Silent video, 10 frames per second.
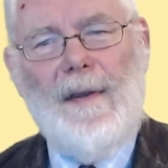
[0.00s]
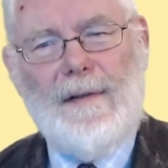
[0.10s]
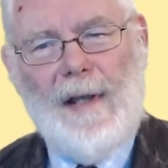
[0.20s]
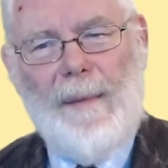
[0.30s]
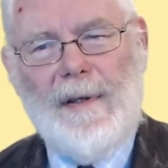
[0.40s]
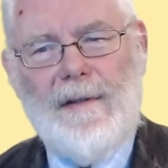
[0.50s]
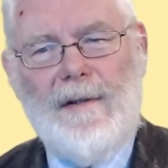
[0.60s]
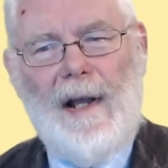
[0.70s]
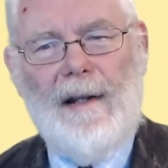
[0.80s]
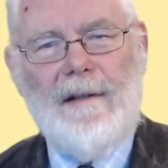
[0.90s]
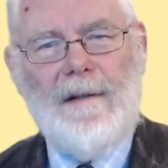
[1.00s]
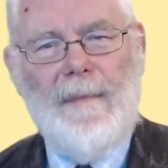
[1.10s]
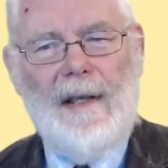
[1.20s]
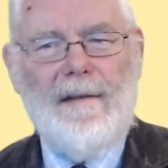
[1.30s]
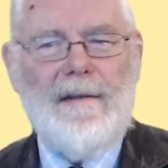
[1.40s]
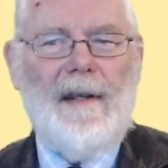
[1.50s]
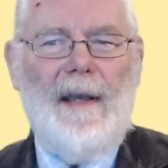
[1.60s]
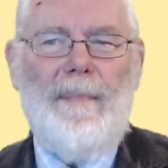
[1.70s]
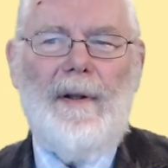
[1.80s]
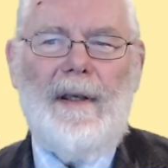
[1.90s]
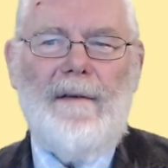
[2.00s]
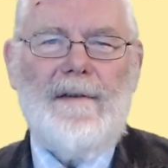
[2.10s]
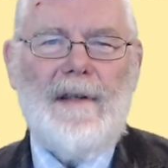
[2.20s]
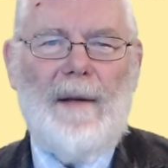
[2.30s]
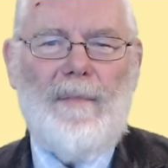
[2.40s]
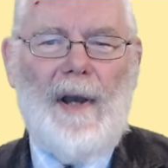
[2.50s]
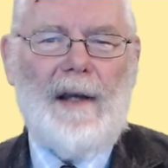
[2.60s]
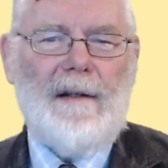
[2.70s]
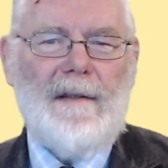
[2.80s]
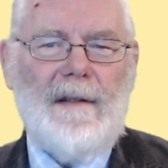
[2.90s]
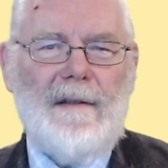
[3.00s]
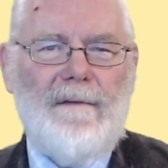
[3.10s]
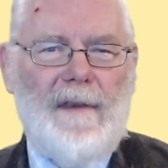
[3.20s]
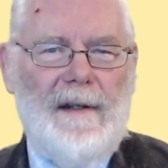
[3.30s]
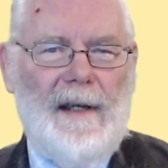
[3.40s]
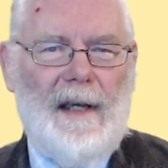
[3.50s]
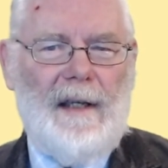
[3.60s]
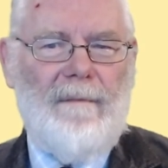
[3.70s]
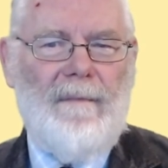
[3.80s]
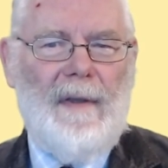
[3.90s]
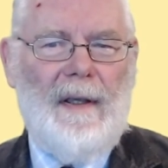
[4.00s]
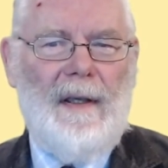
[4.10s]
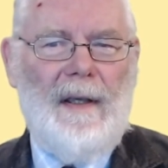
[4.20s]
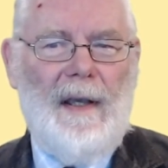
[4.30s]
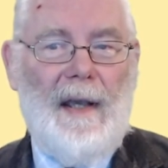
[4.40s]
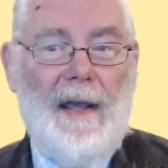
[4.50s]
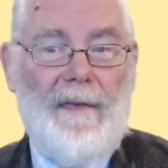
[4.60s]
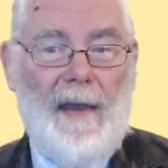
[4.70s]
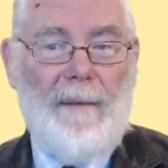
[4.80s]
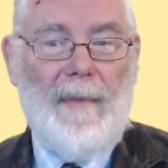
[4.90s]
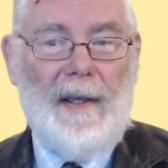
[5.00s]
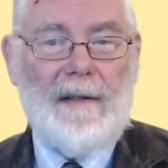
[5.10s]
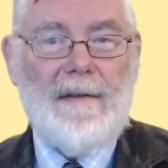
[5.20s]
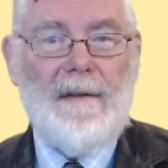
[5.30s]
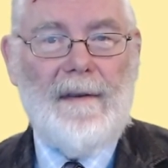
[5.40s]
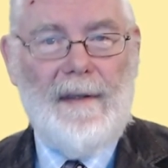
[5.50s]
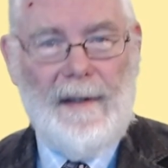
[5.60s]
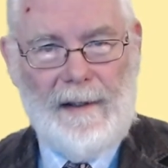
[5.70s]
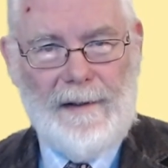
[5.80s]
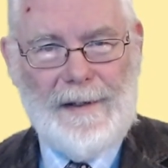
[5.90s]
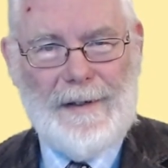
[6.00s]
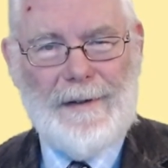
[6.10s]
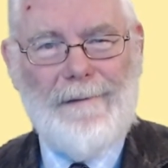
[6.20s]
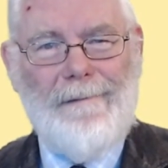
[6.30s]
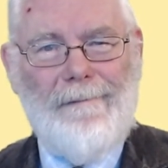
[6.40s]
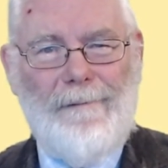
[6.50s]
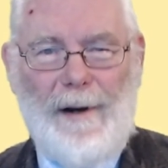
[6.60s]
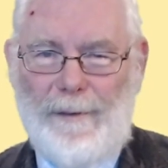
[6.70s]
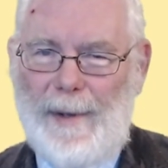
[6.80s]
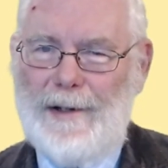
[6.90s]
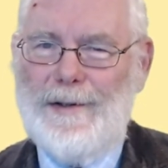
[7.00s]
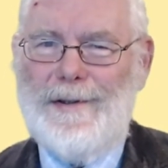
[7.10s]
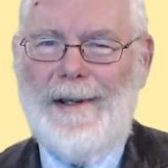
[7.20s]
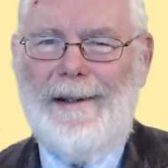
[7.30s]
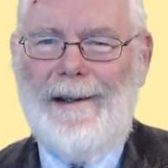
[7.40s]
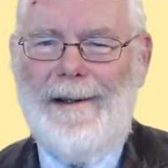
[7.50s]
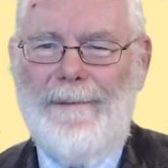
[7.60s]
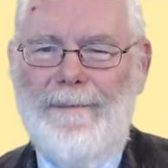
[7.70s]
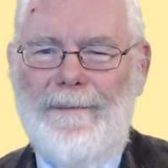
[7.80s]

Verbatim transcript: Those topics challenged mainstay beliefs and practices of the day. And that makes this Reformation Sunday.